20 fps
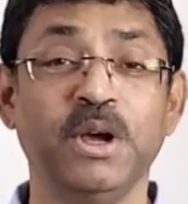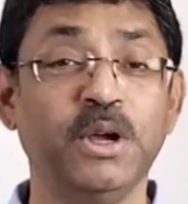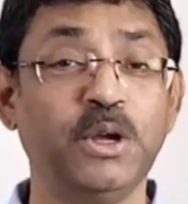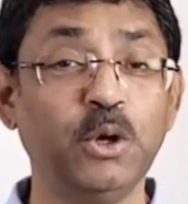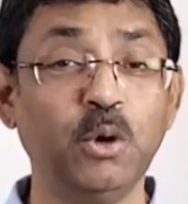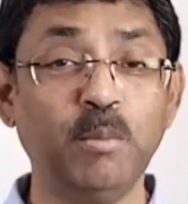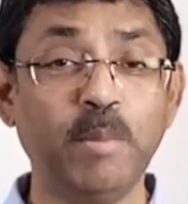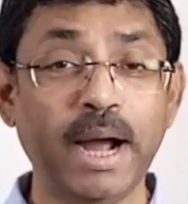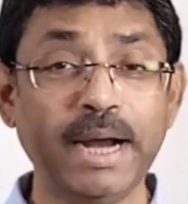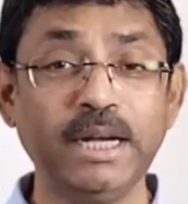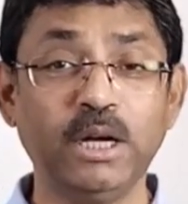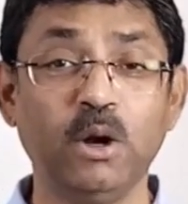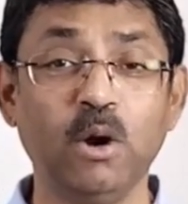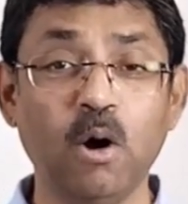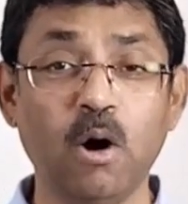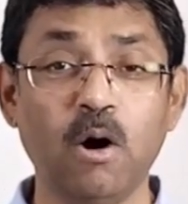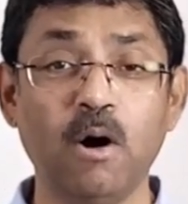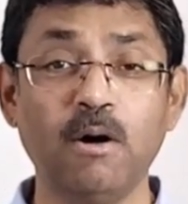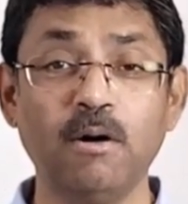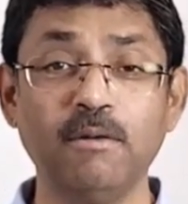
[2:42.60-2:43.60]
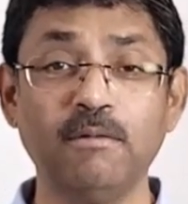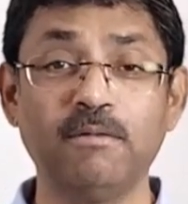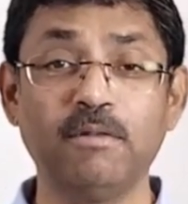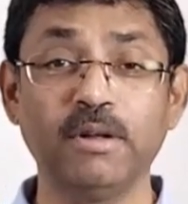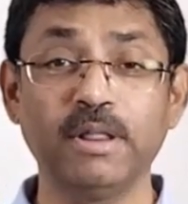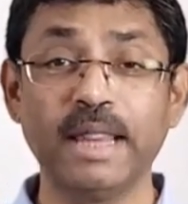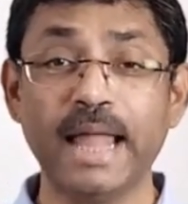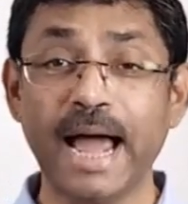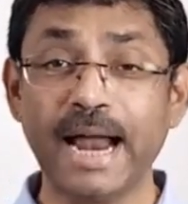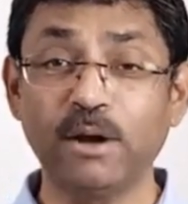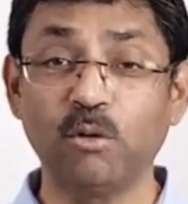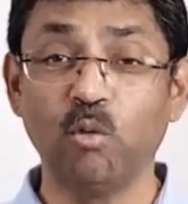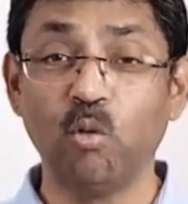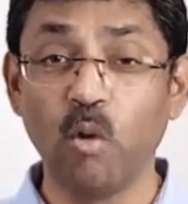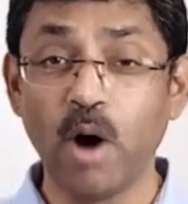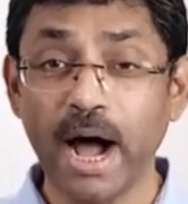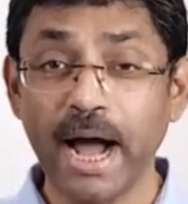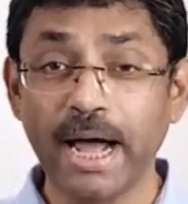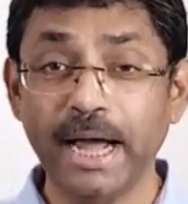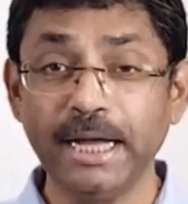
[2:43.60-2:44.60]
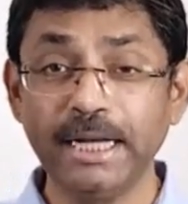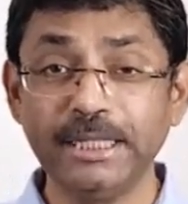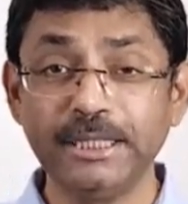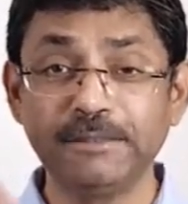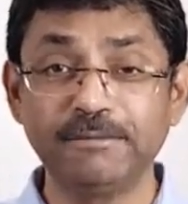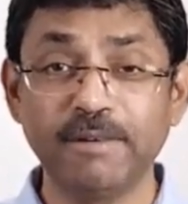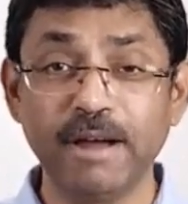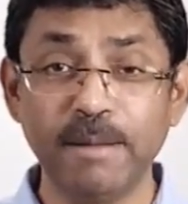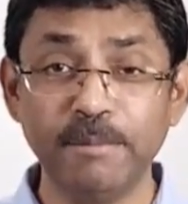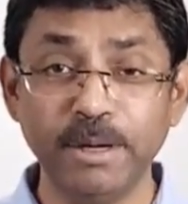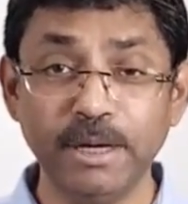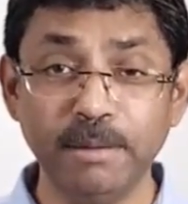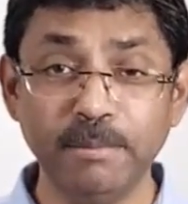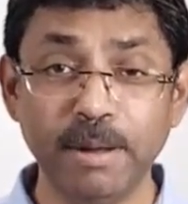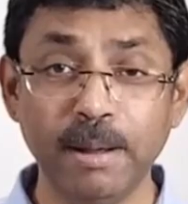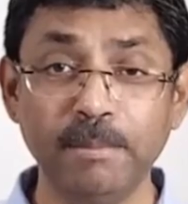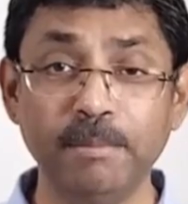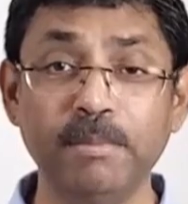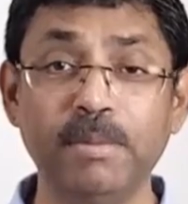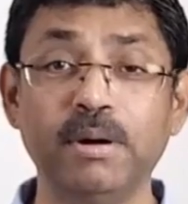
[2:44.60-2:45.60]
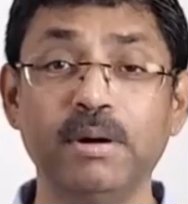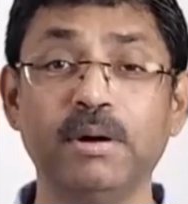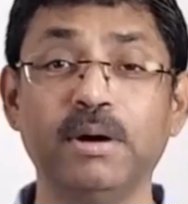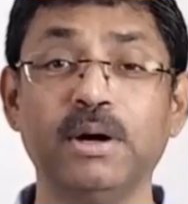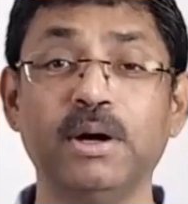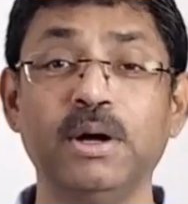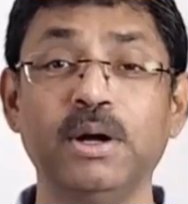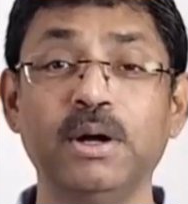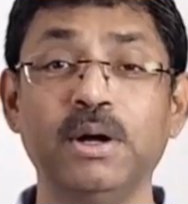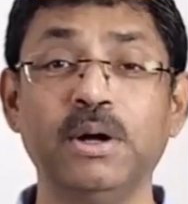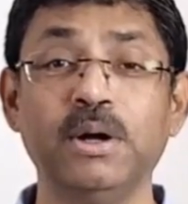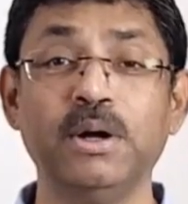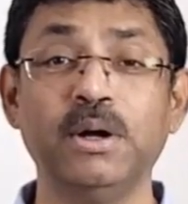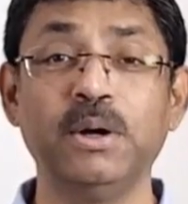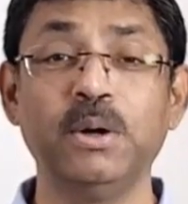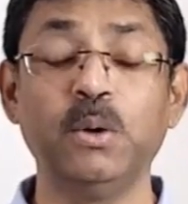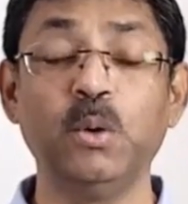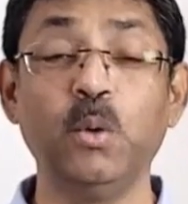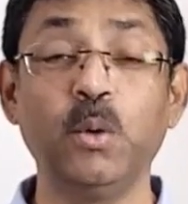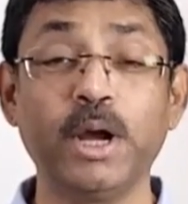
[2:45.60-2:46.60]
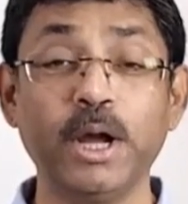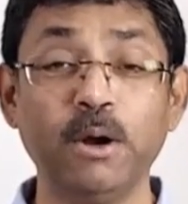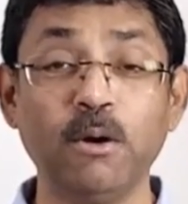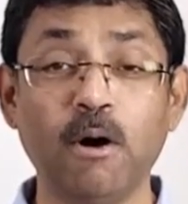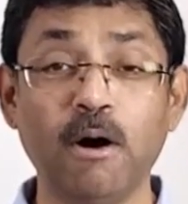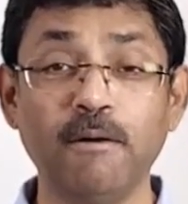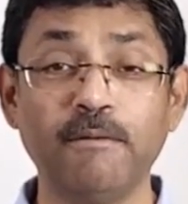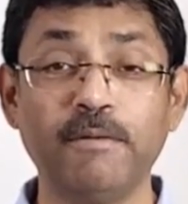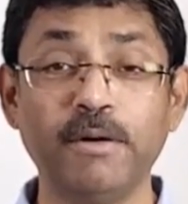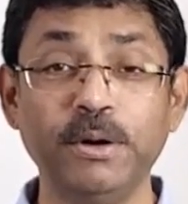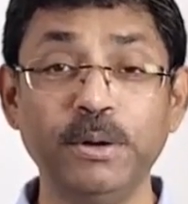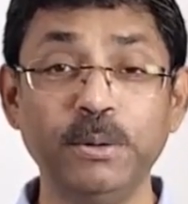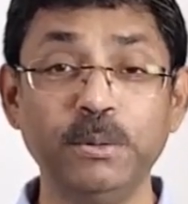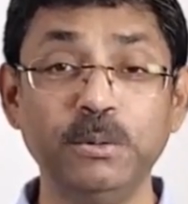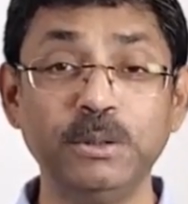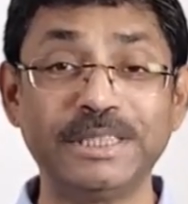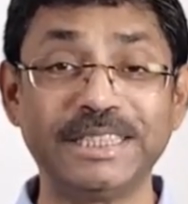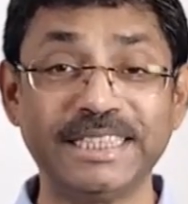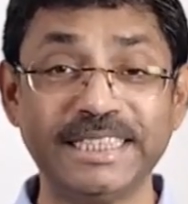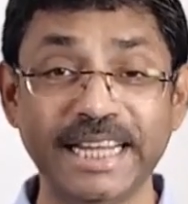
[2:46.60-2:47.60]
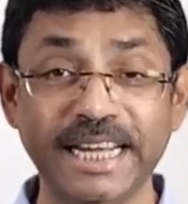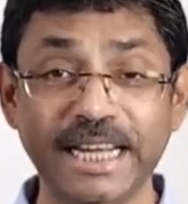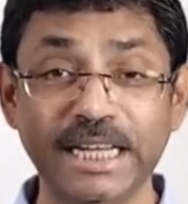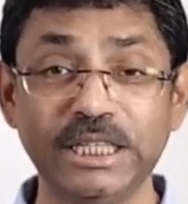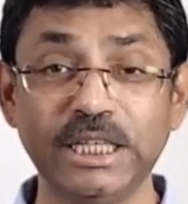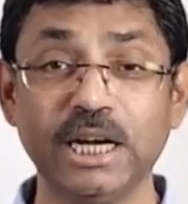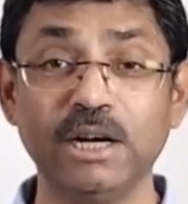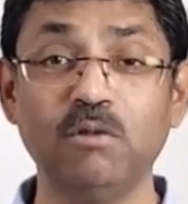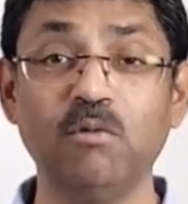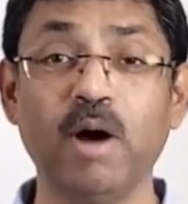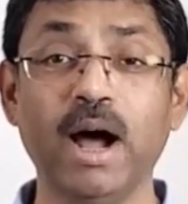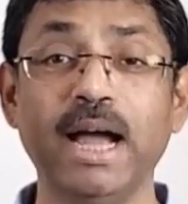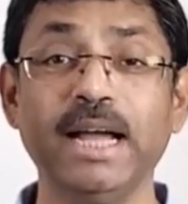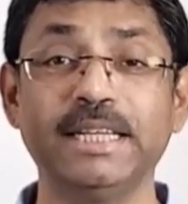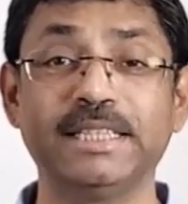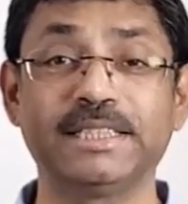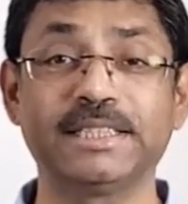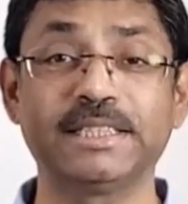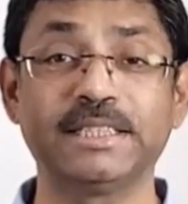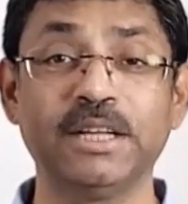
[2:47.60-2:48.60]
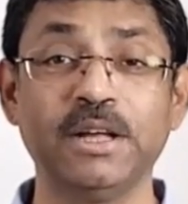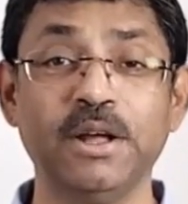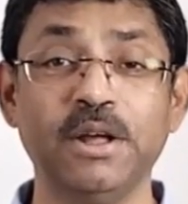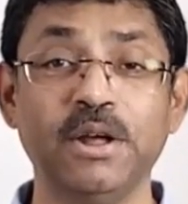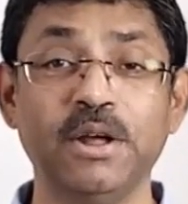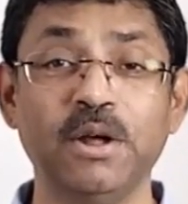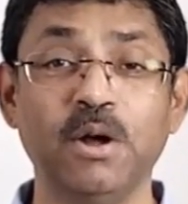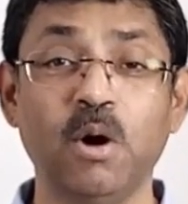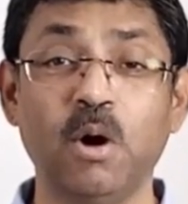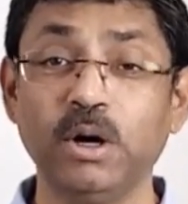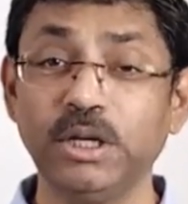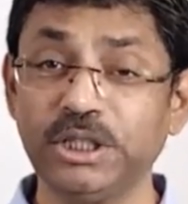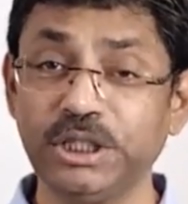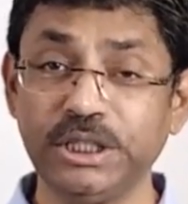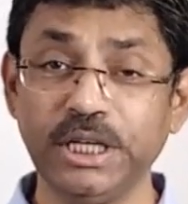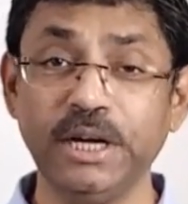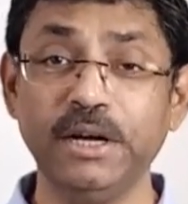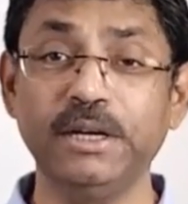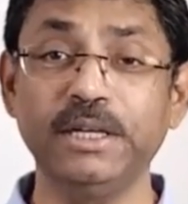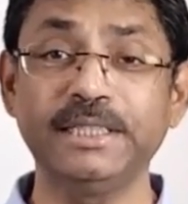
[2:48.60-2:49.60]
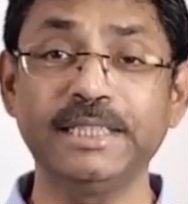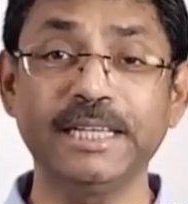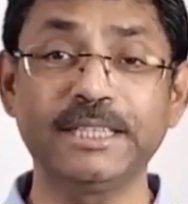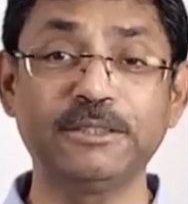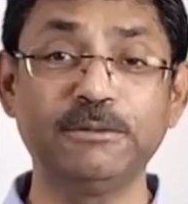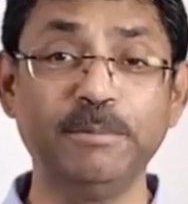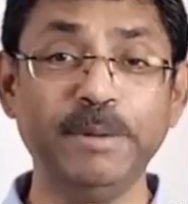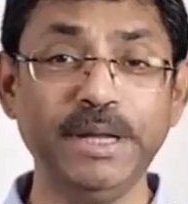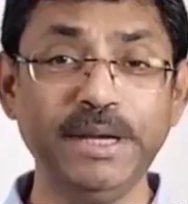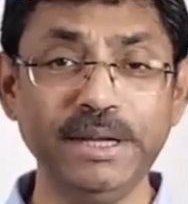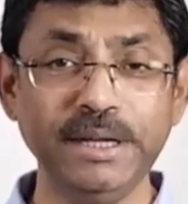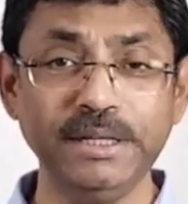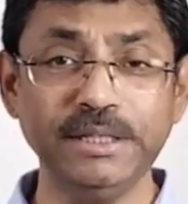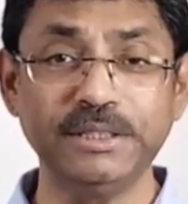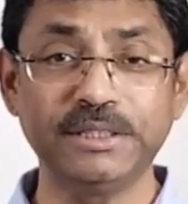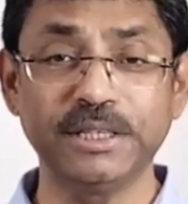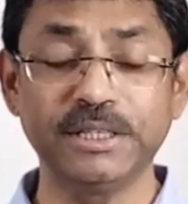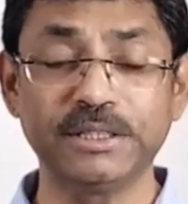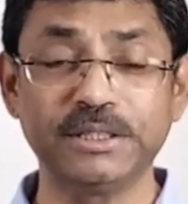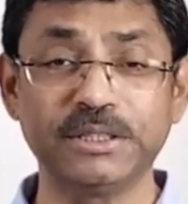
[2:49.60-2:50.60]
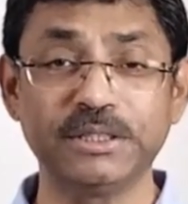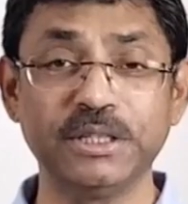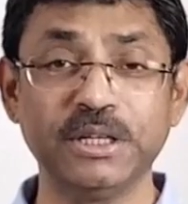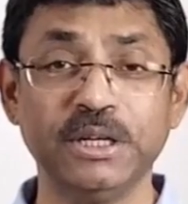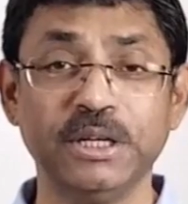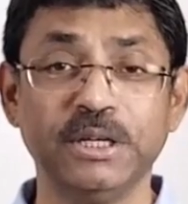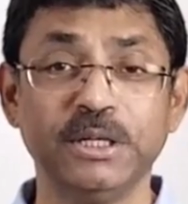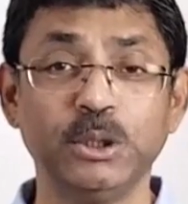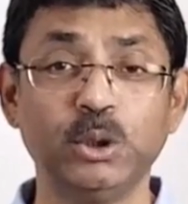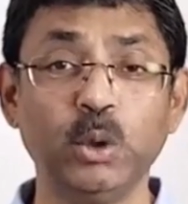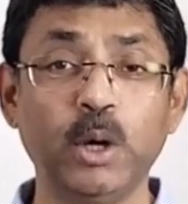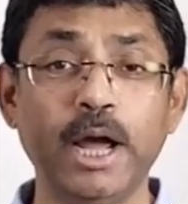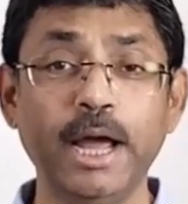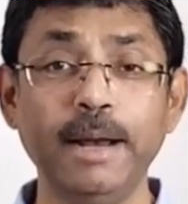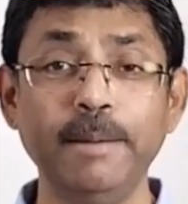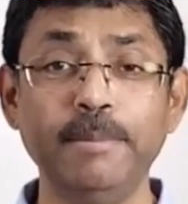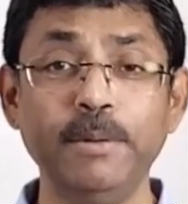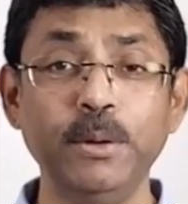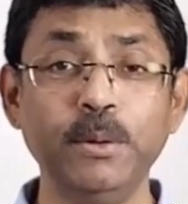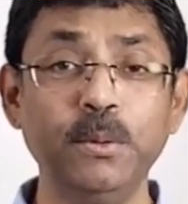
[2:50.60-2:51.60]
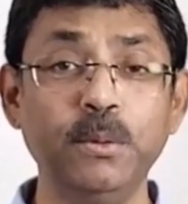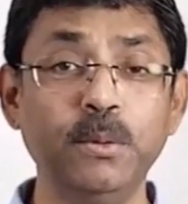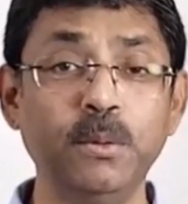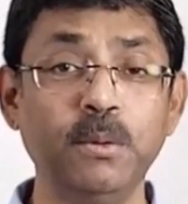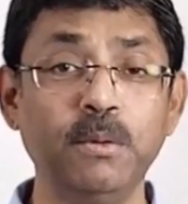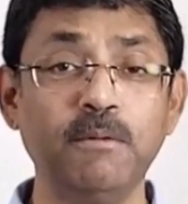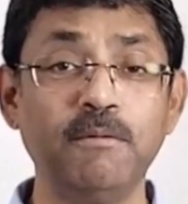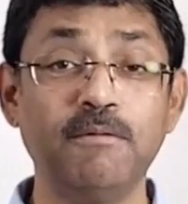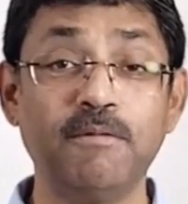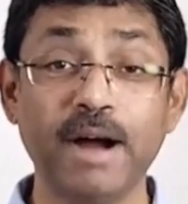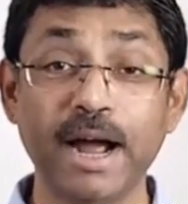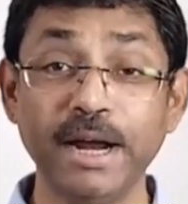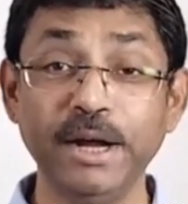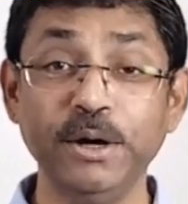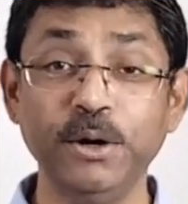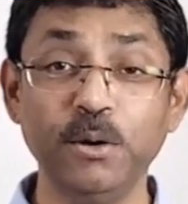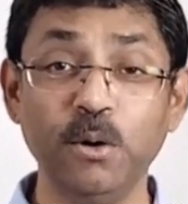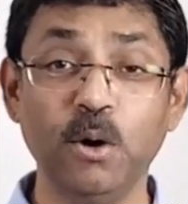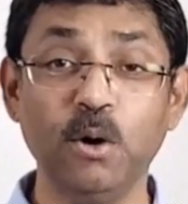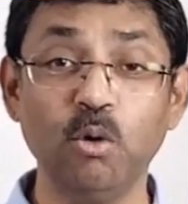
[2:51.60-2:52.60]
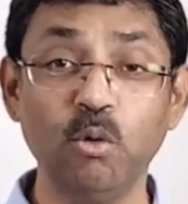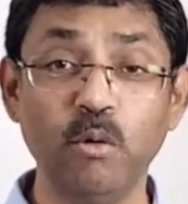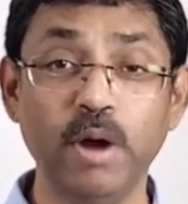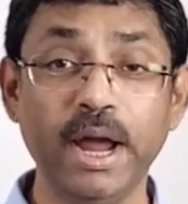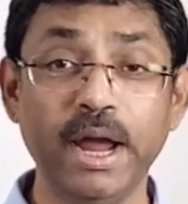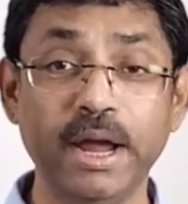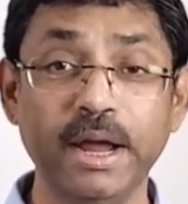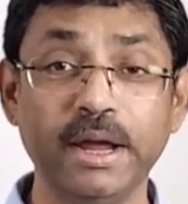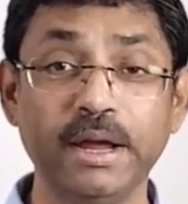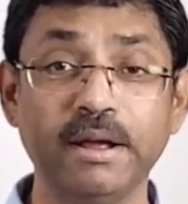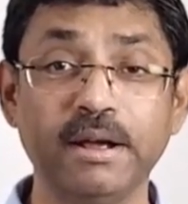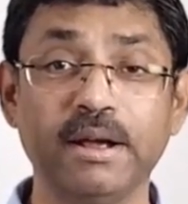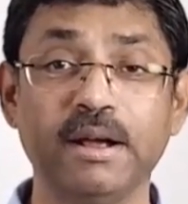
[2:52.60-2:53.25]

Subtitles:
You might long for that wise family member who can offer you sage advice or share his experiences to help you find your way.